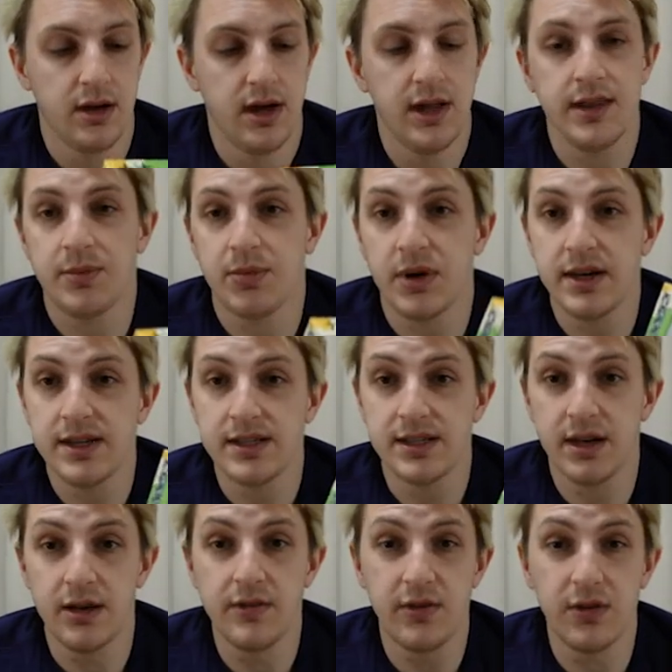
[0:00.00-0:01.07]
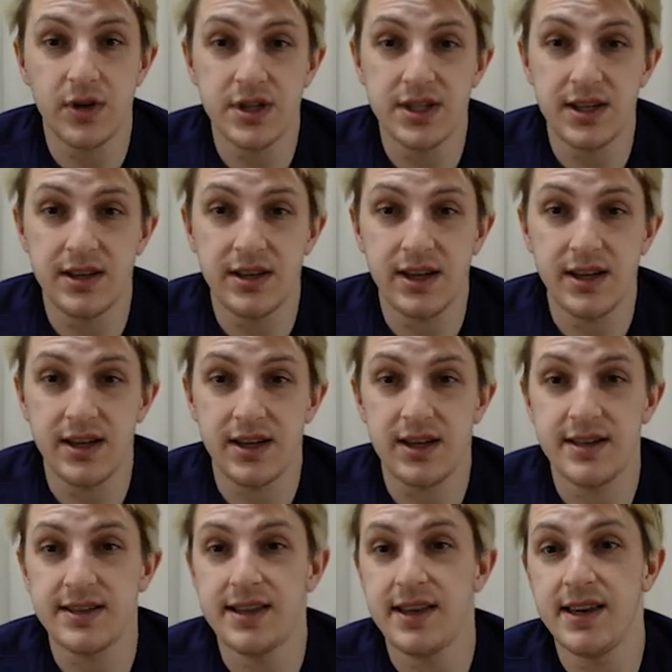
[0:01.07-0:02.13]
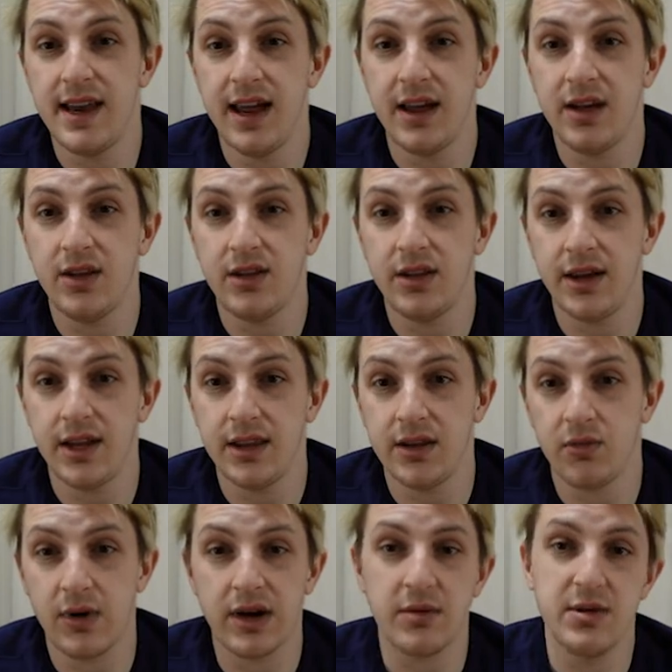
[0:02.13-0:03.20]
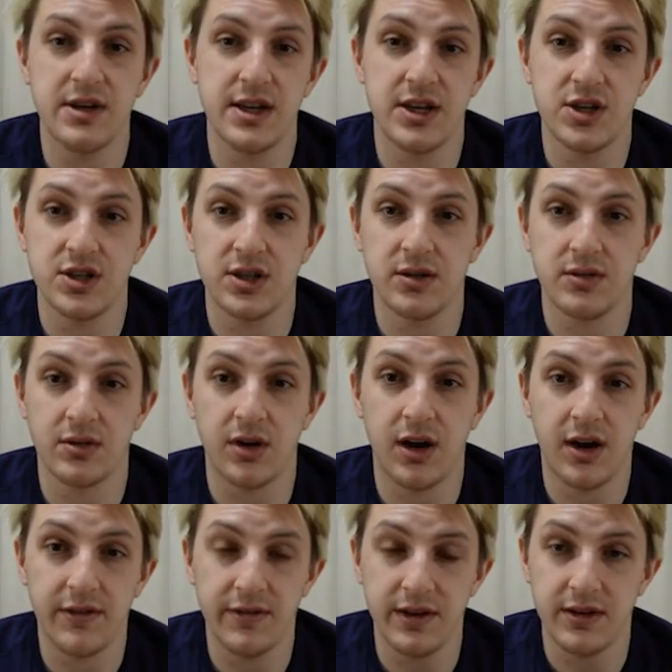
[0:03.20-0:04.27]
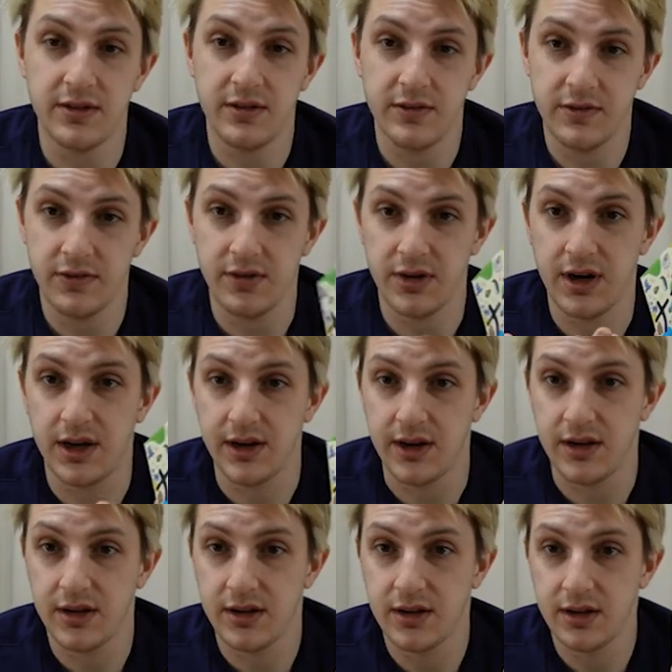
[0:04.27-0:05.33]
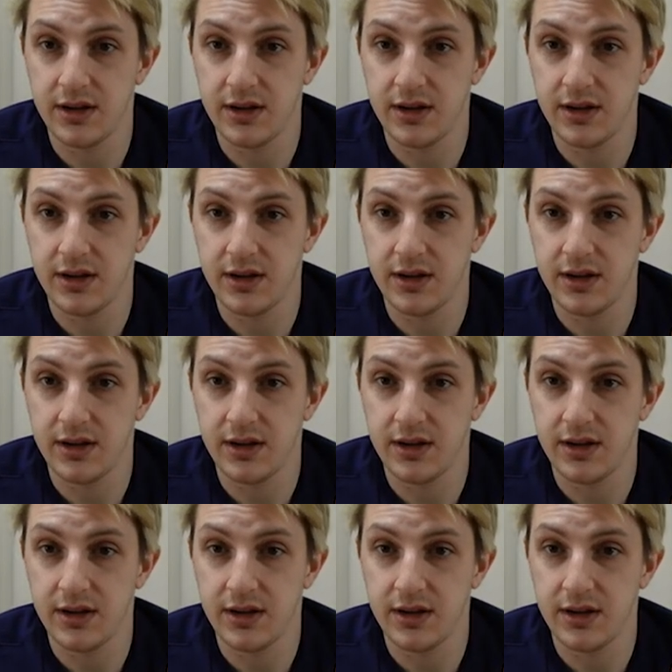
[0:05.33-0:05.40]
And the price, unfortunately, is the nail in the recommendation coffin for Nana.